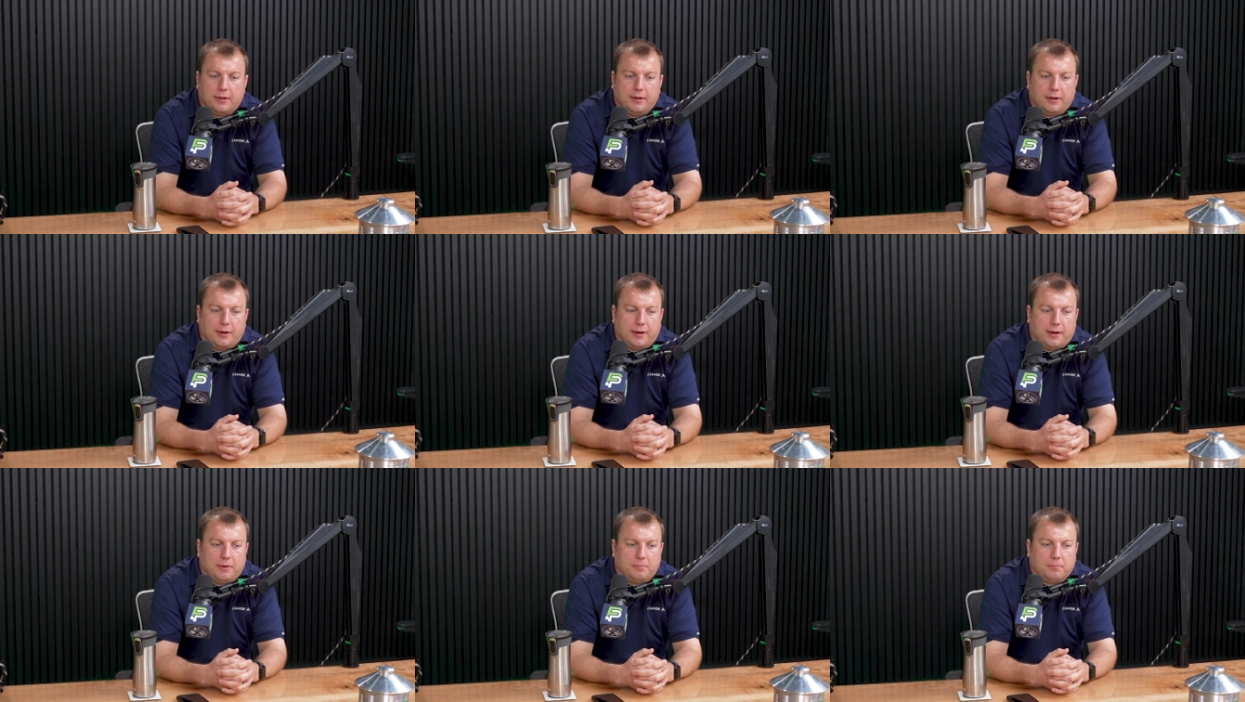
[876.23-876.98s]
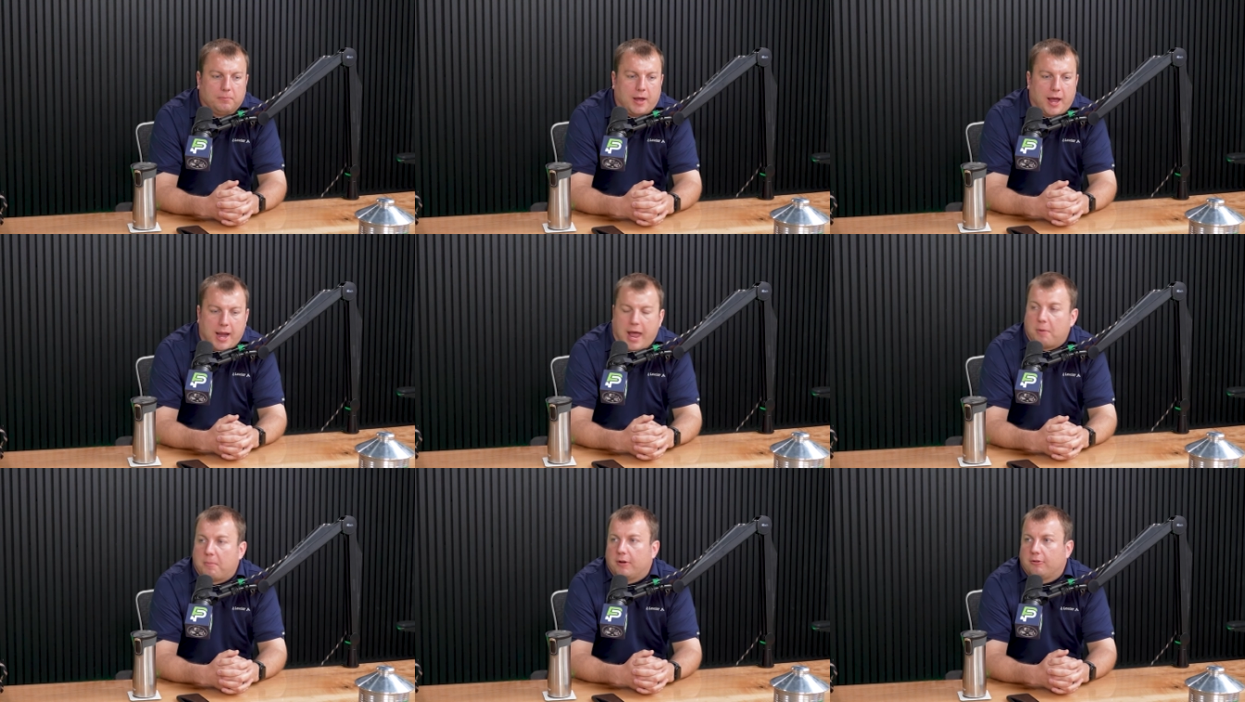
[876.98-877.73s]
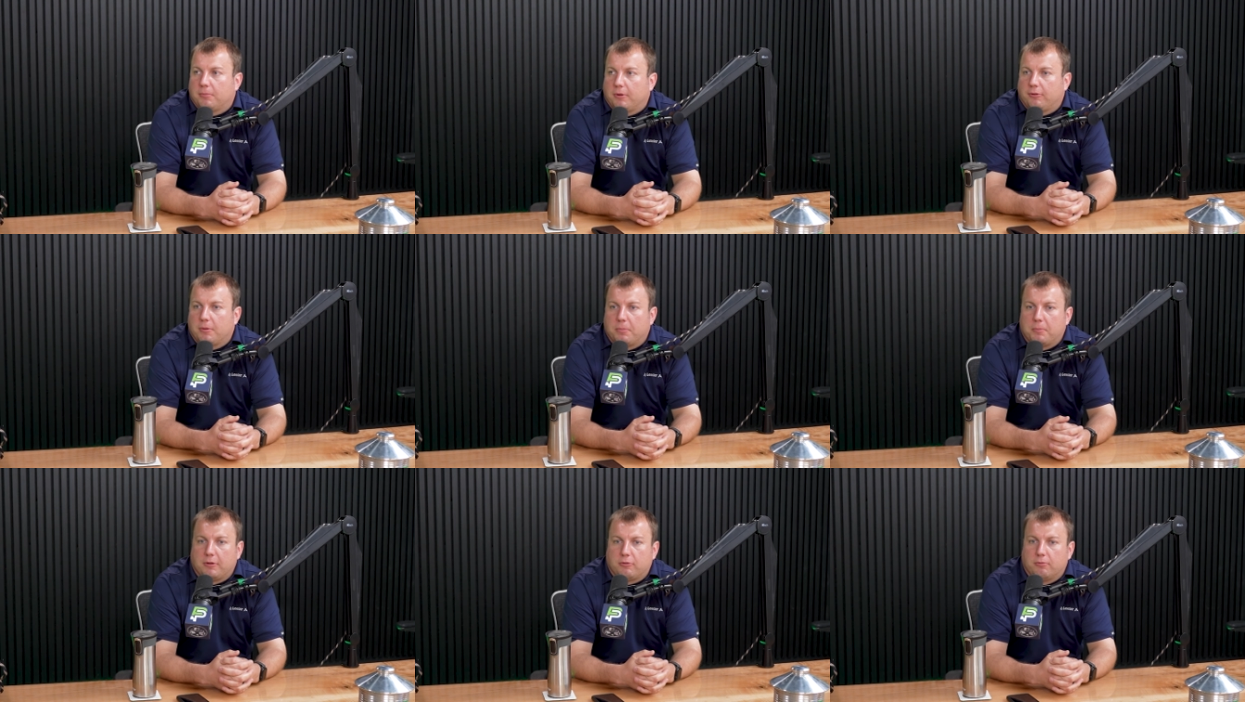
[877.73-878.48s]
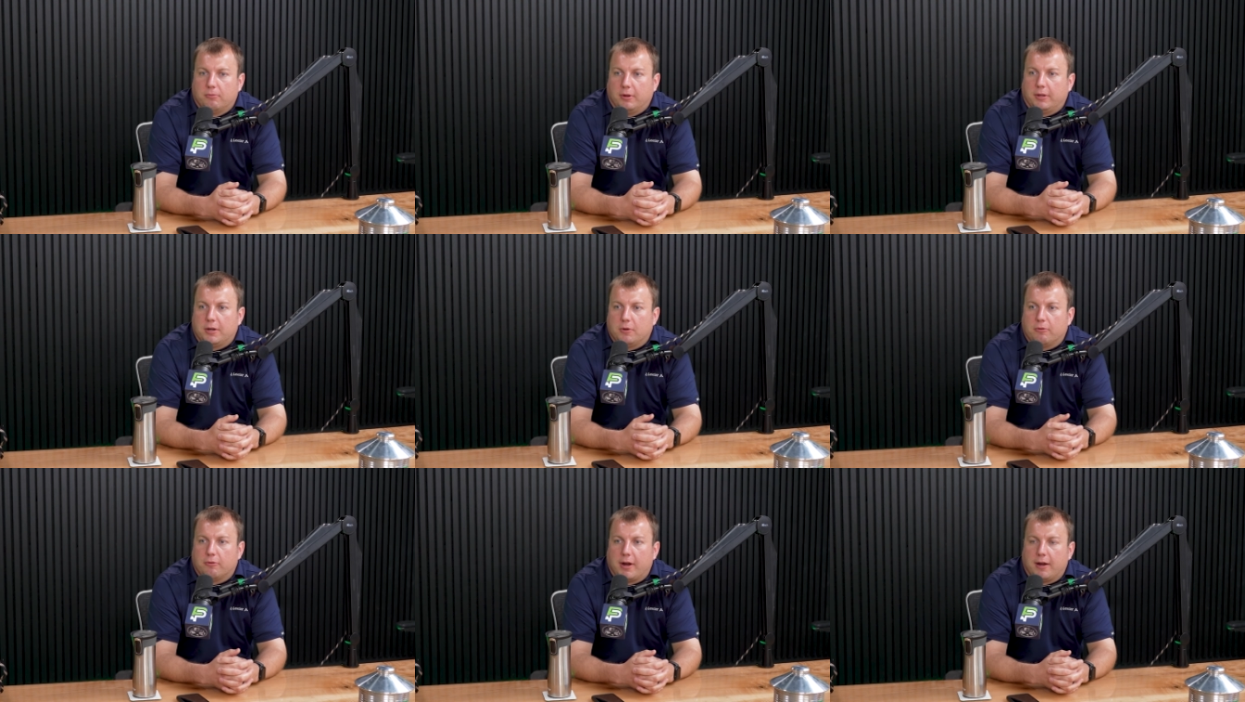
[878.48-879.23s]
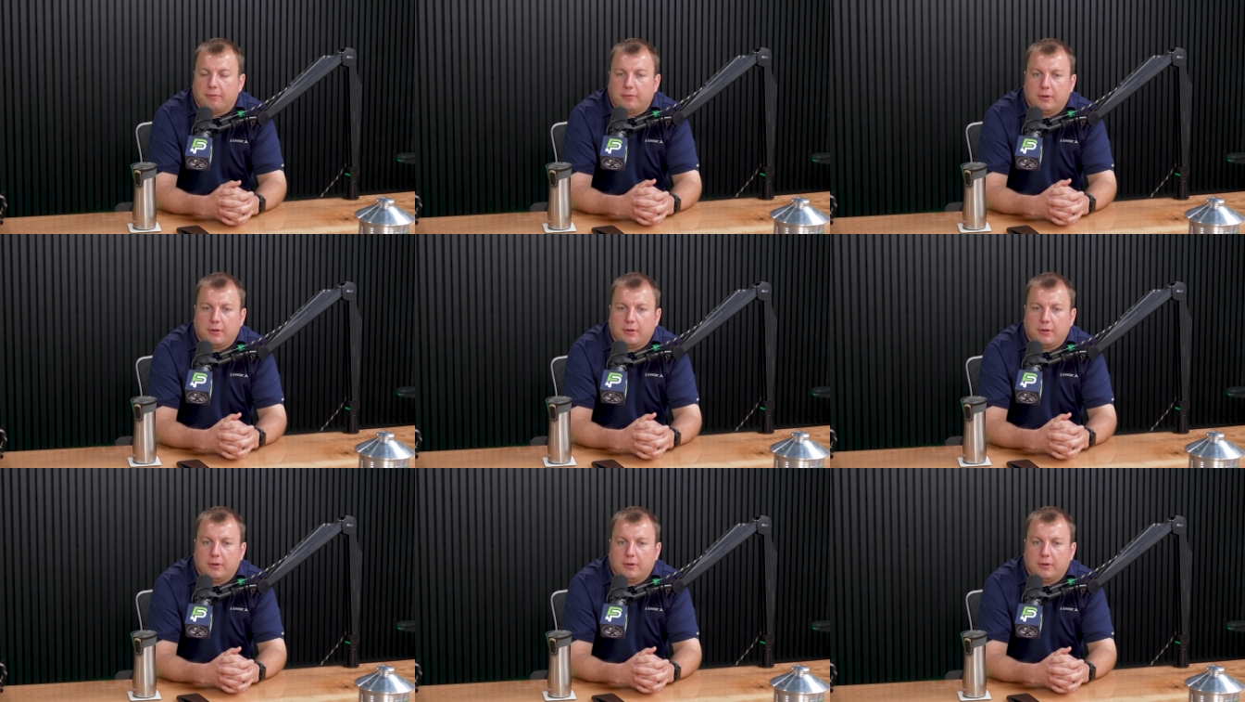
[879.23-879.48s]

How much some of those implements really do drift.